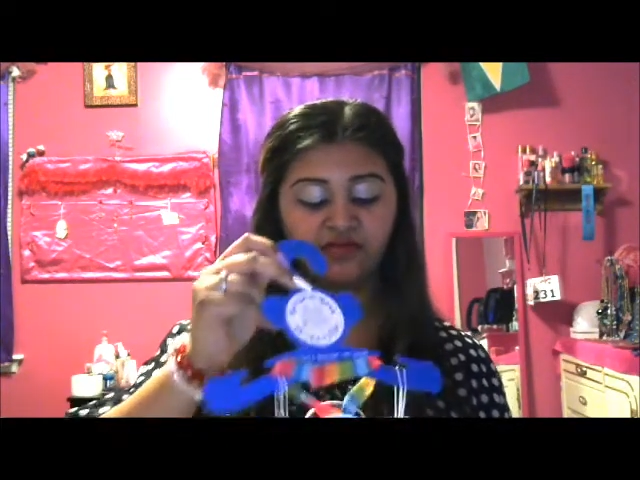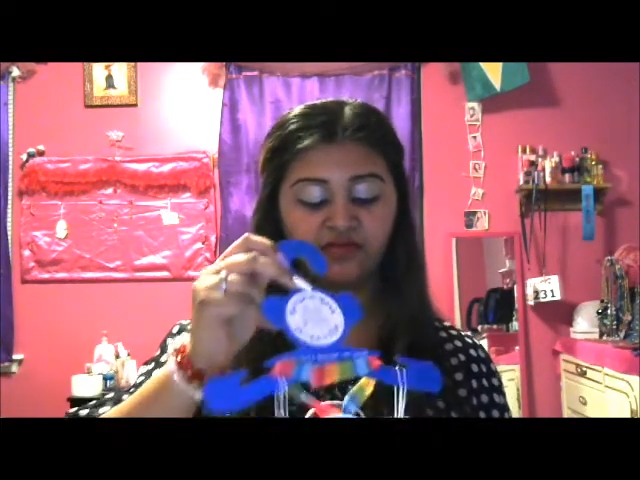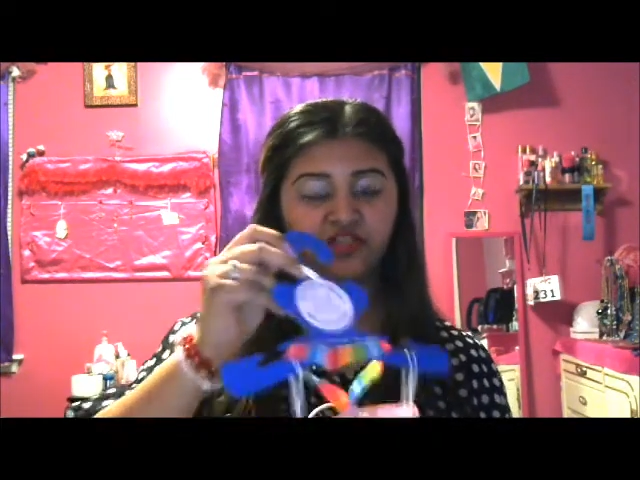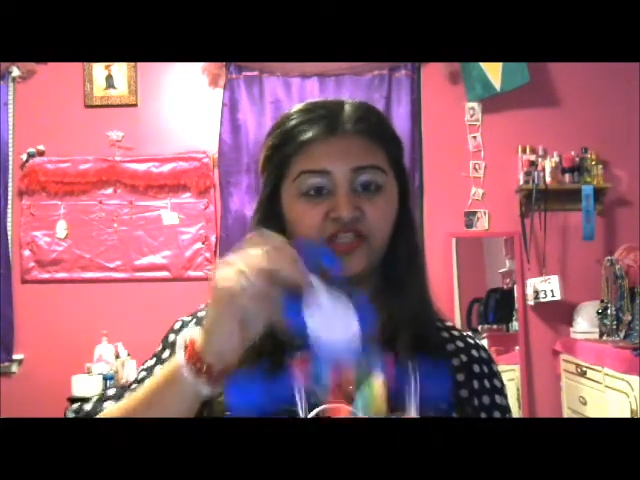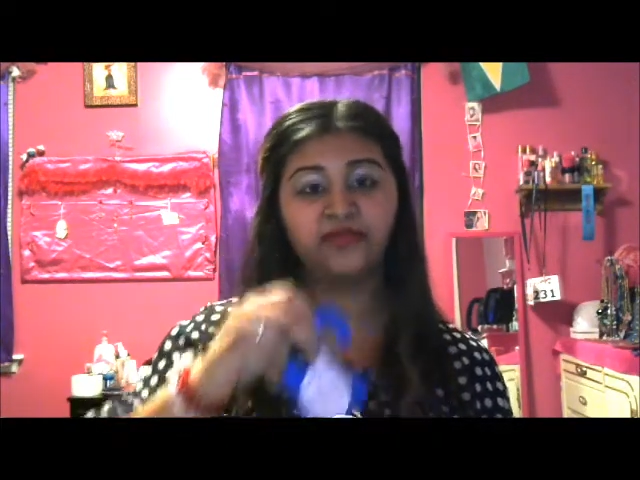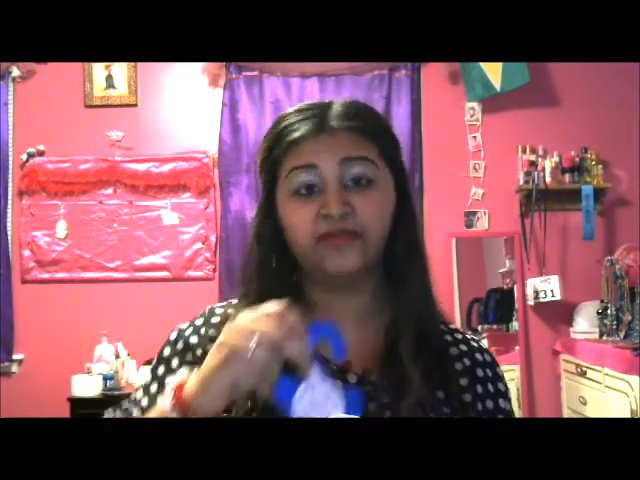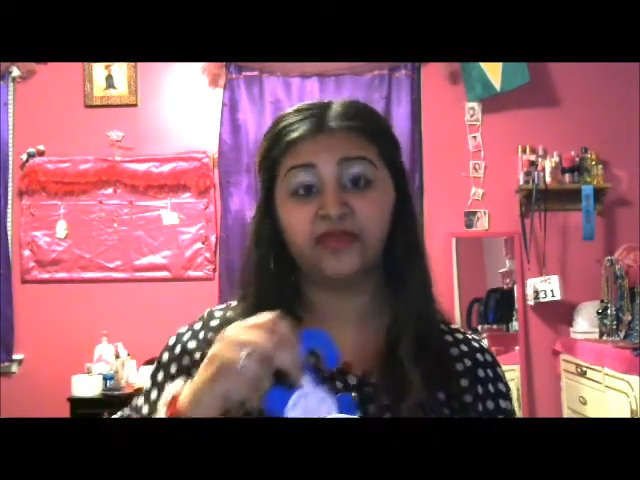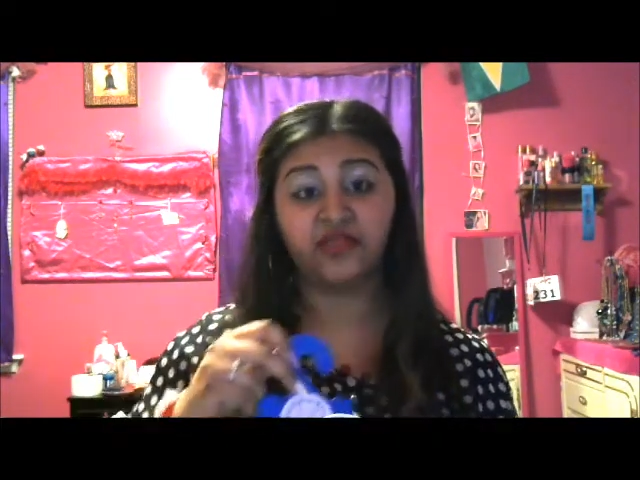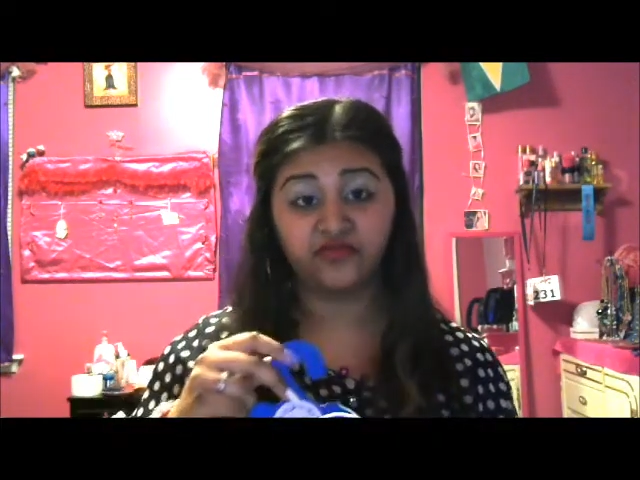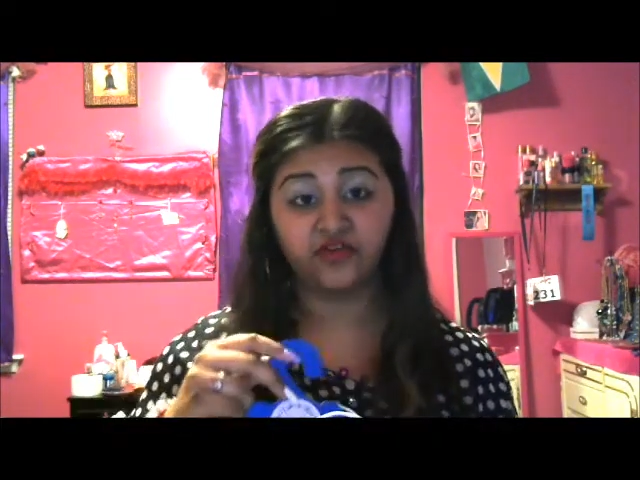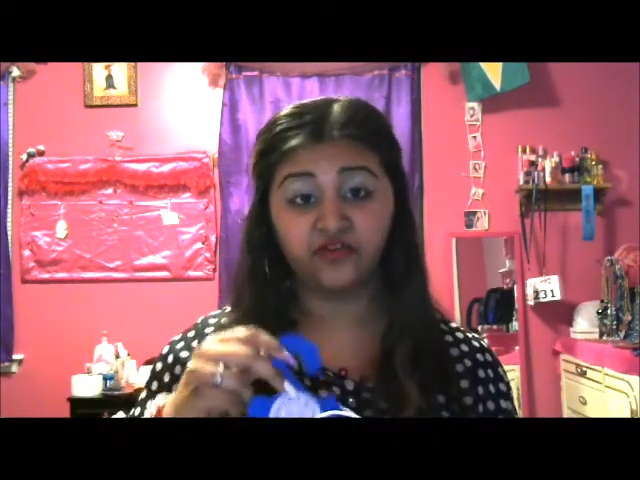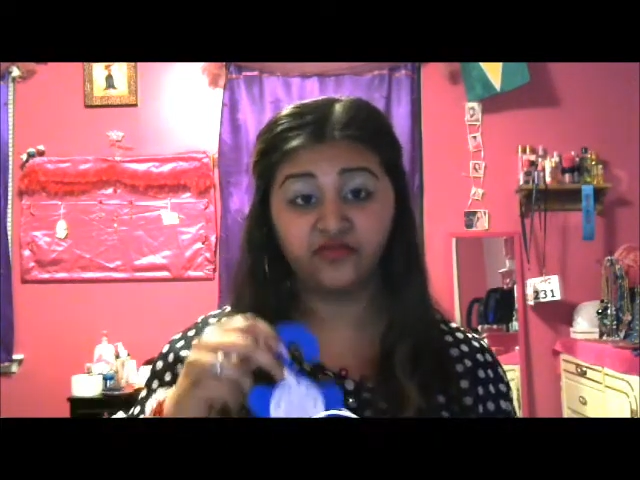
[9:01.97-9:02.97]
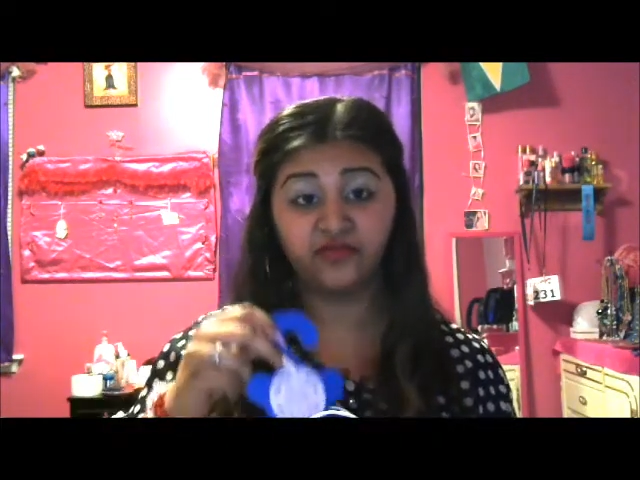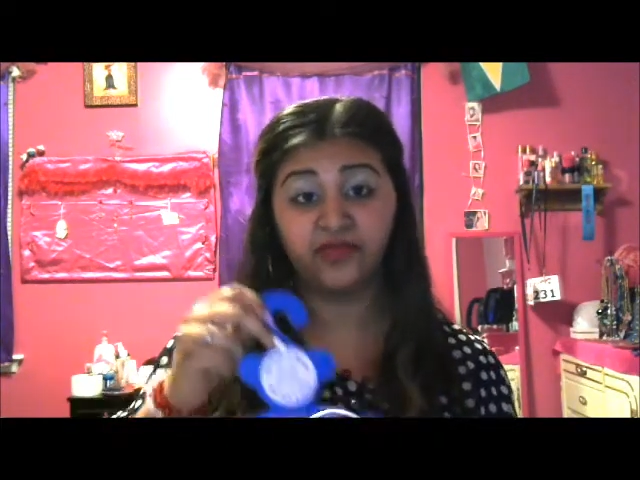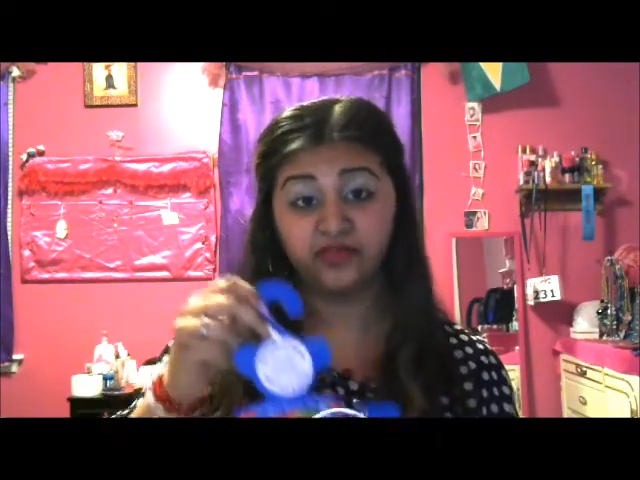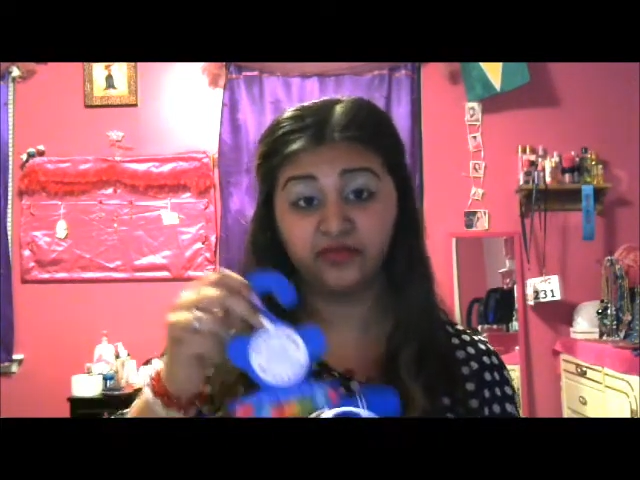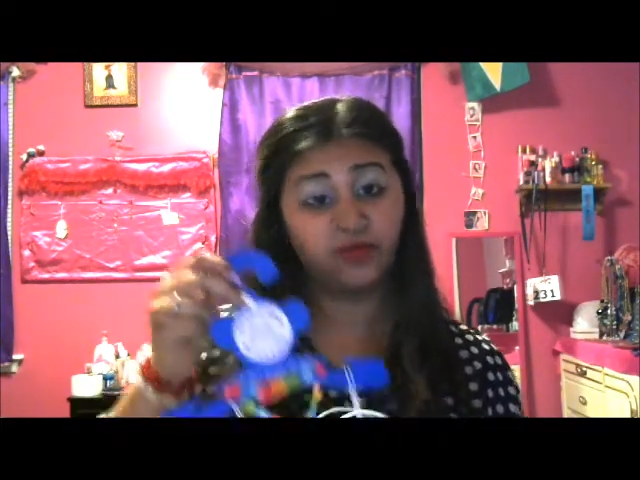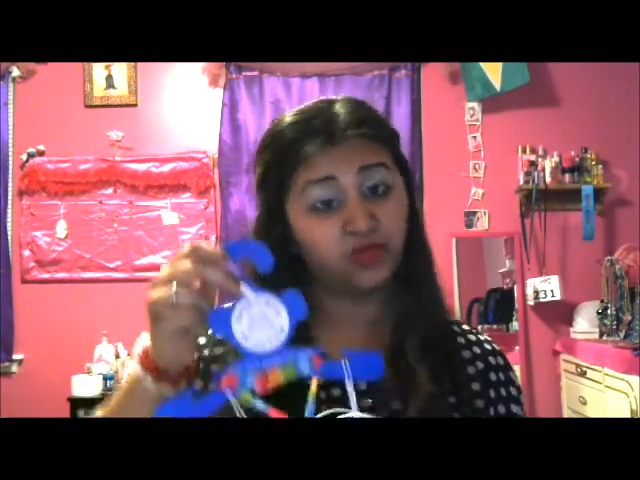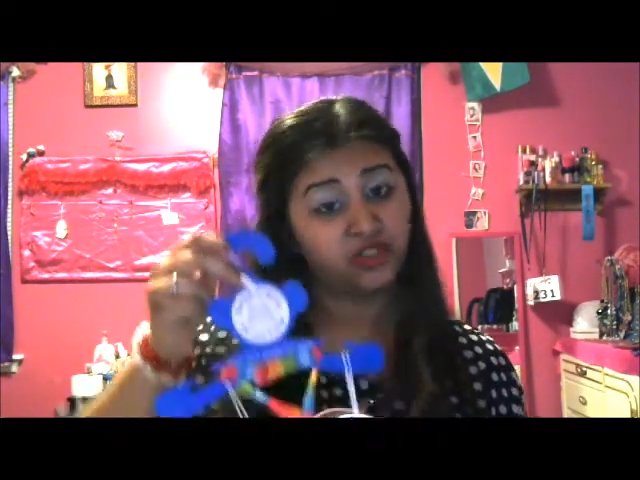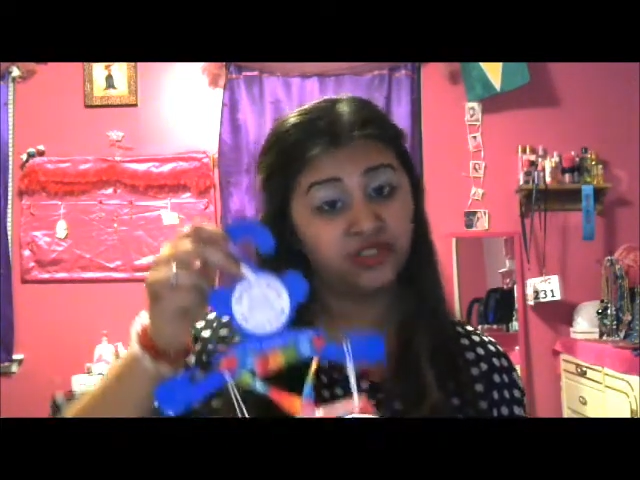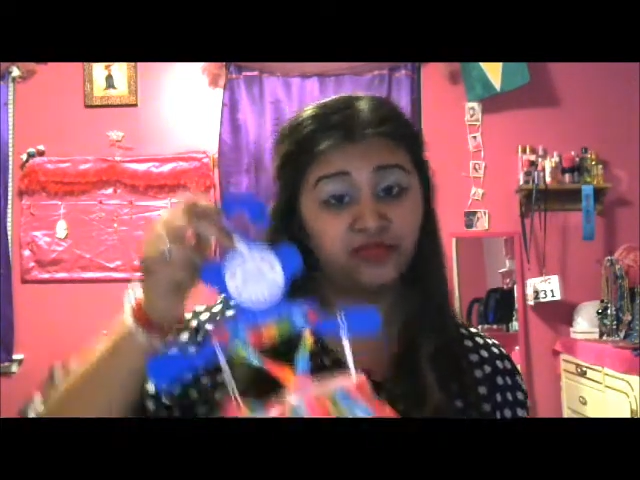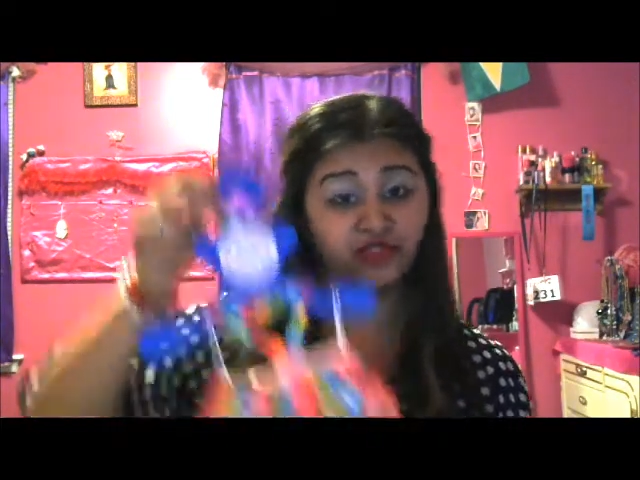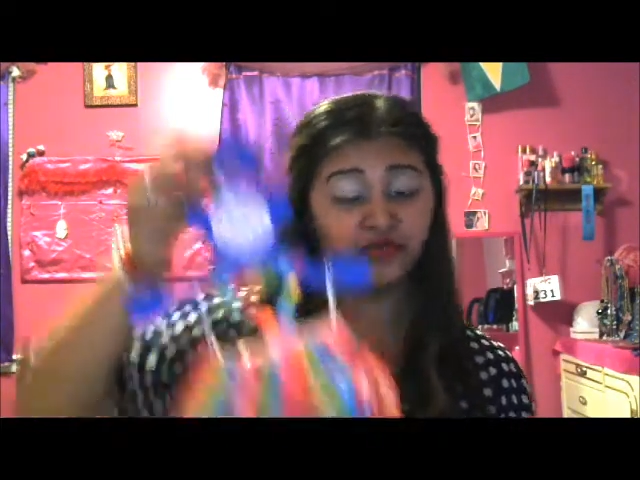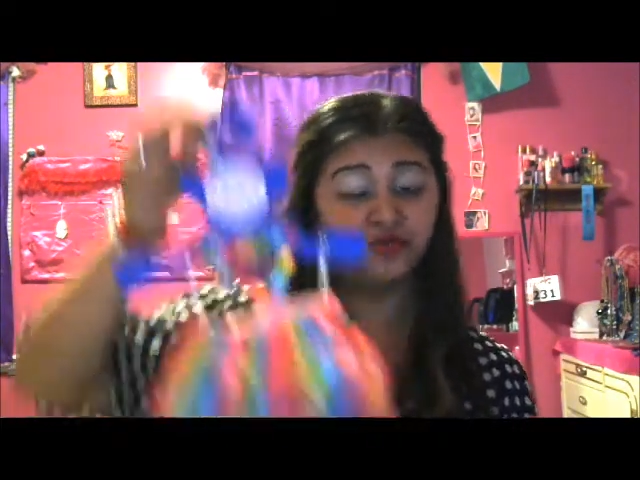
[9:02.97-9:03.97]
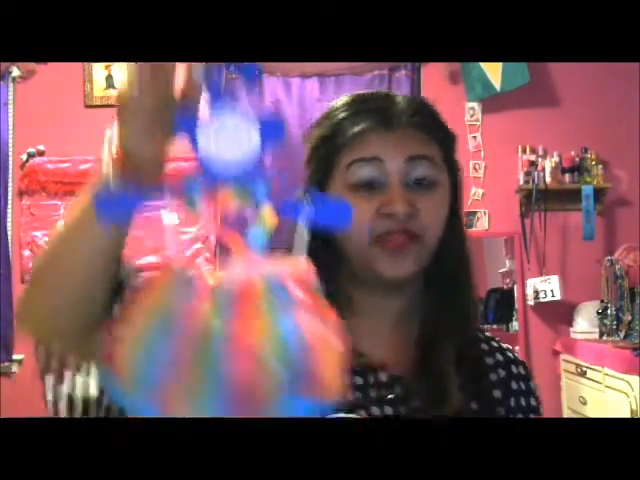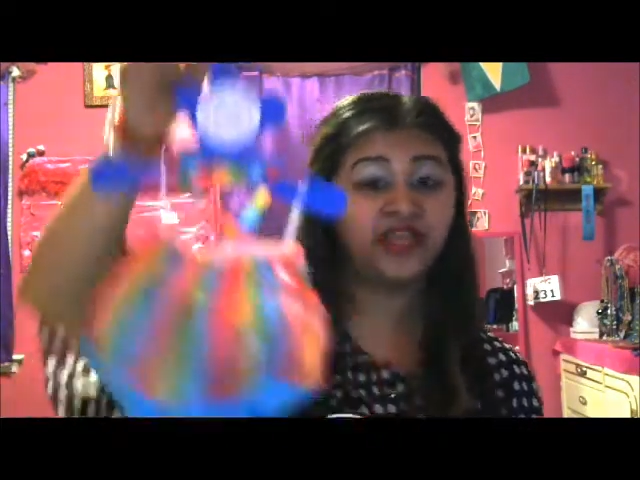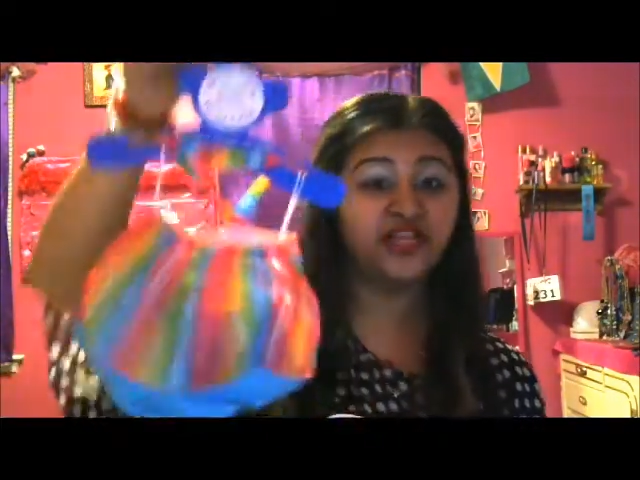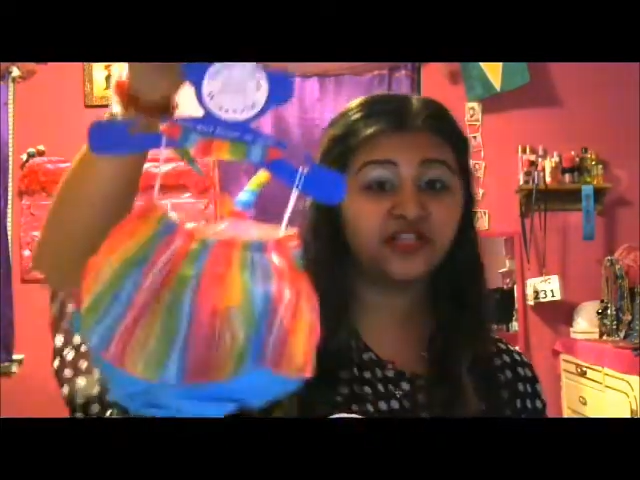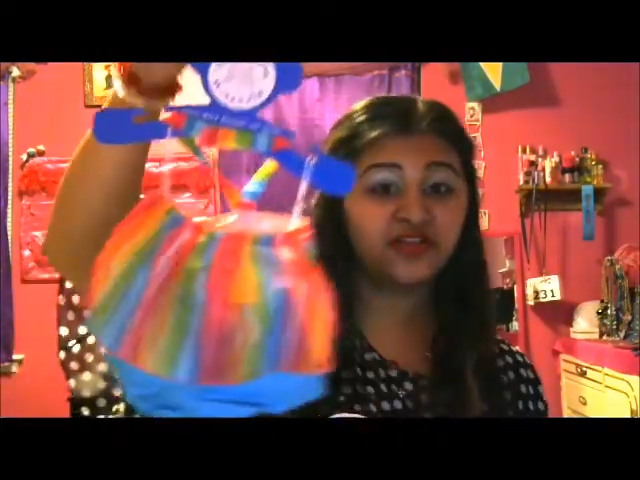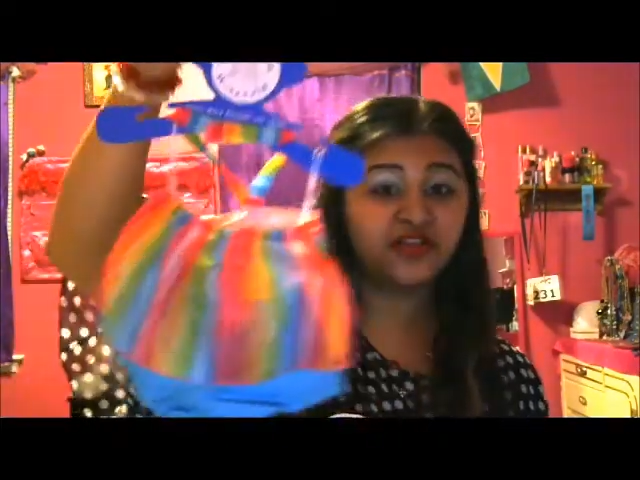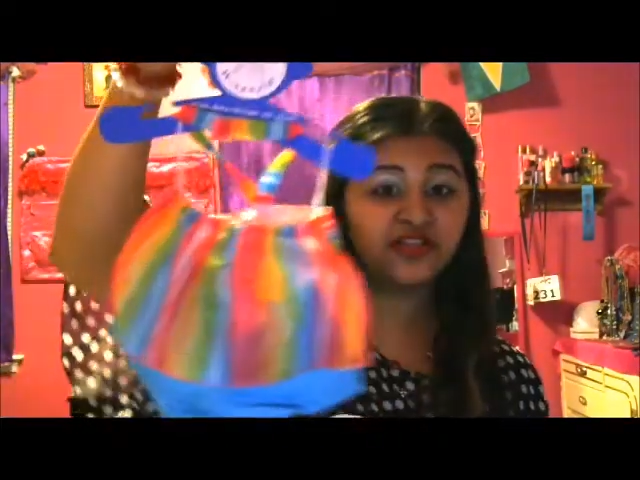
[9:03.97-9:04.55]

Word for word: she gave me a gift card for Build a Bear, which up too. So I got